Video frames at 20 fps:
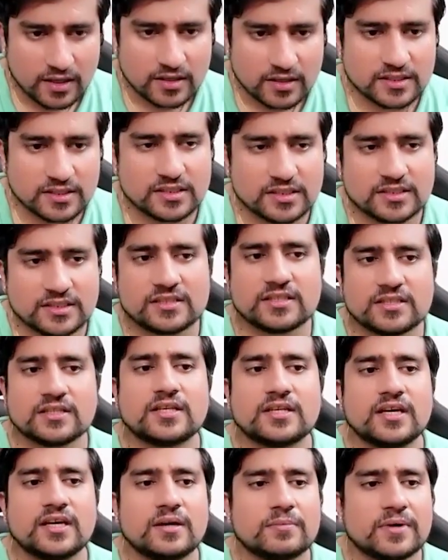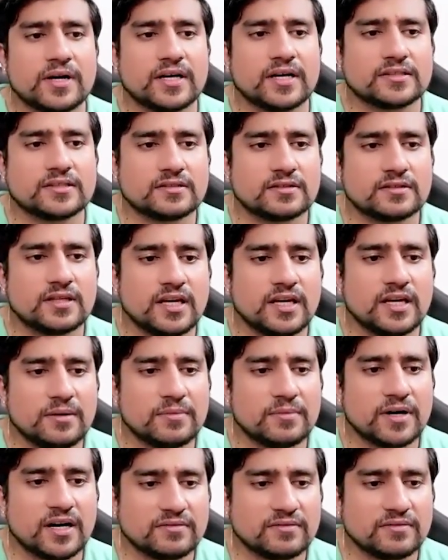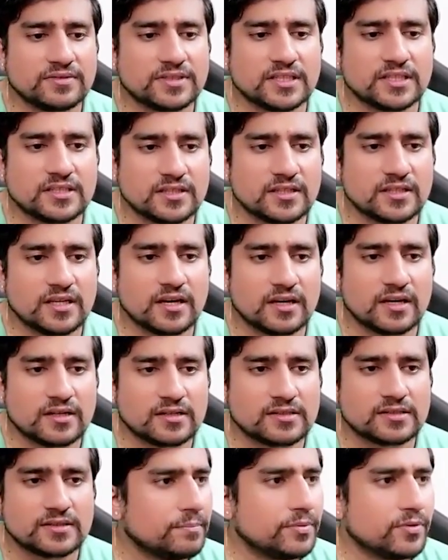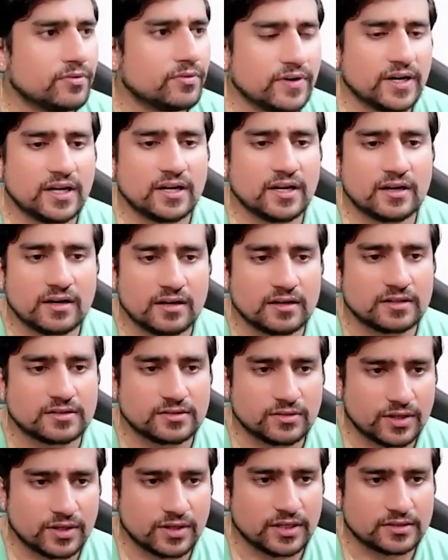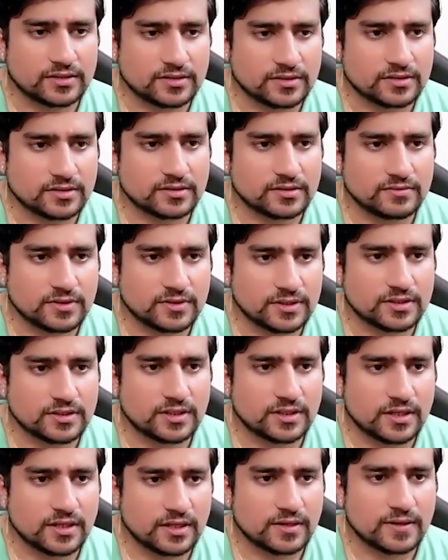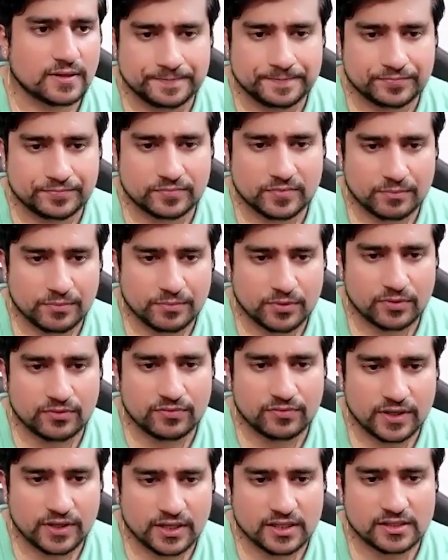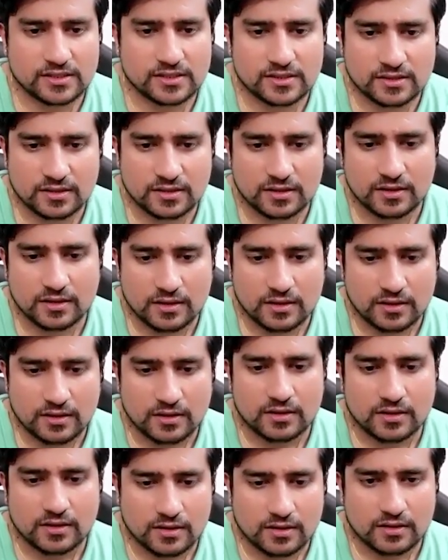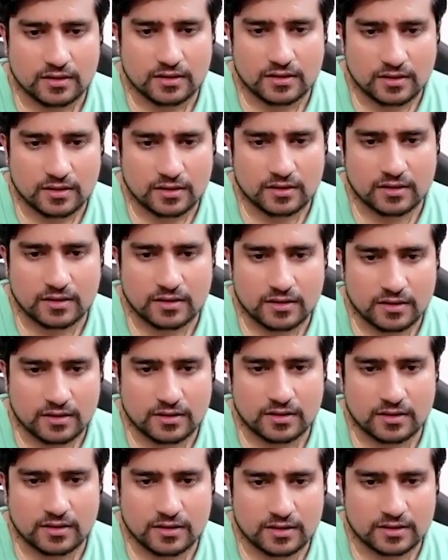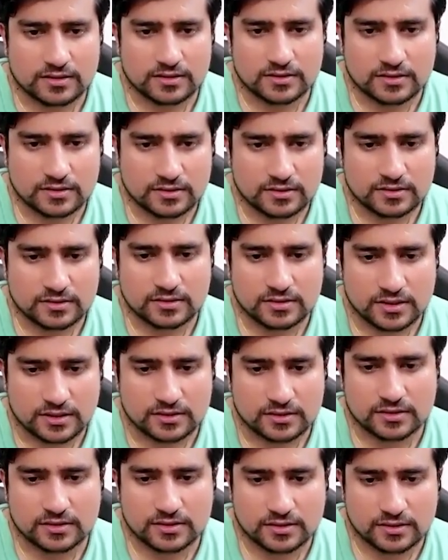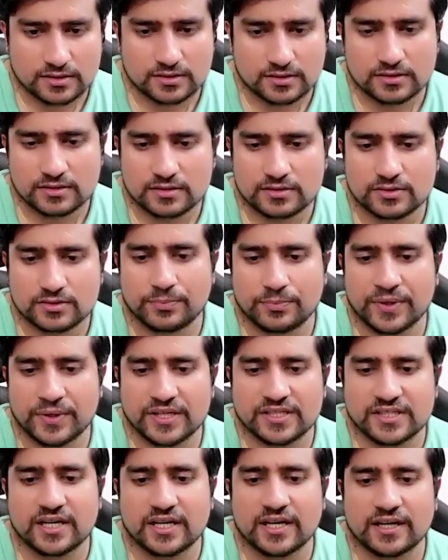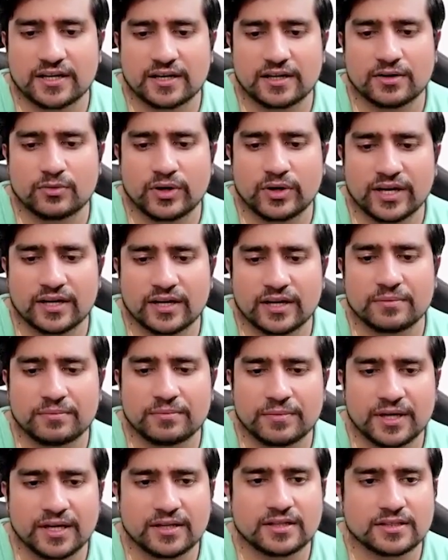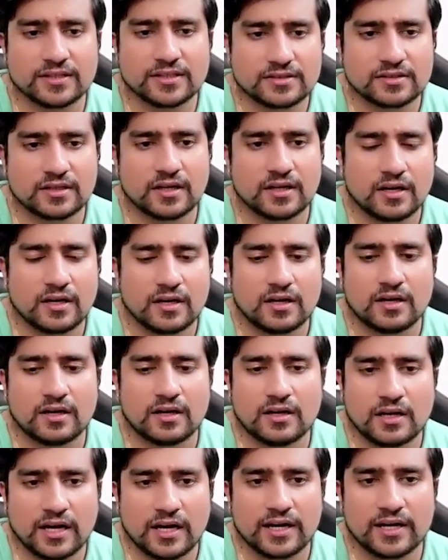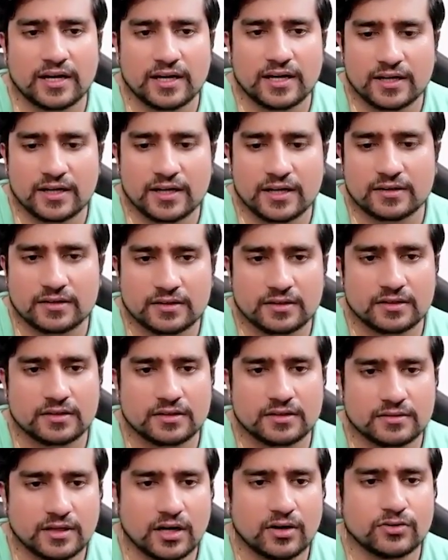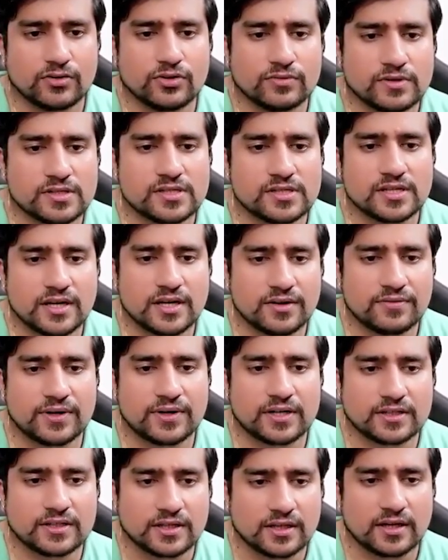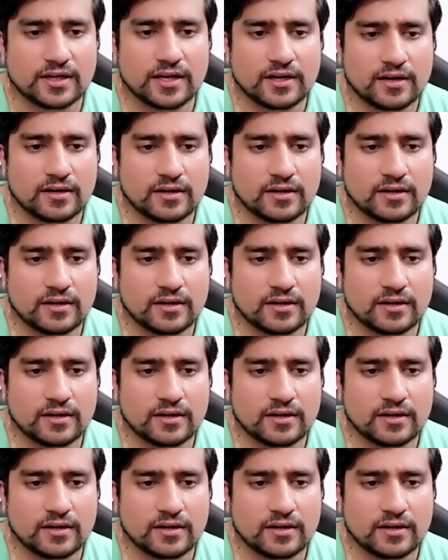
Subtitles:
this is just a theme, guys. Theme I have changed, nothing else. Profile colors. Okay, yes, one second. Profiles colors, yes. So preset I can do, I can make this light. Now you will see a different thing, right?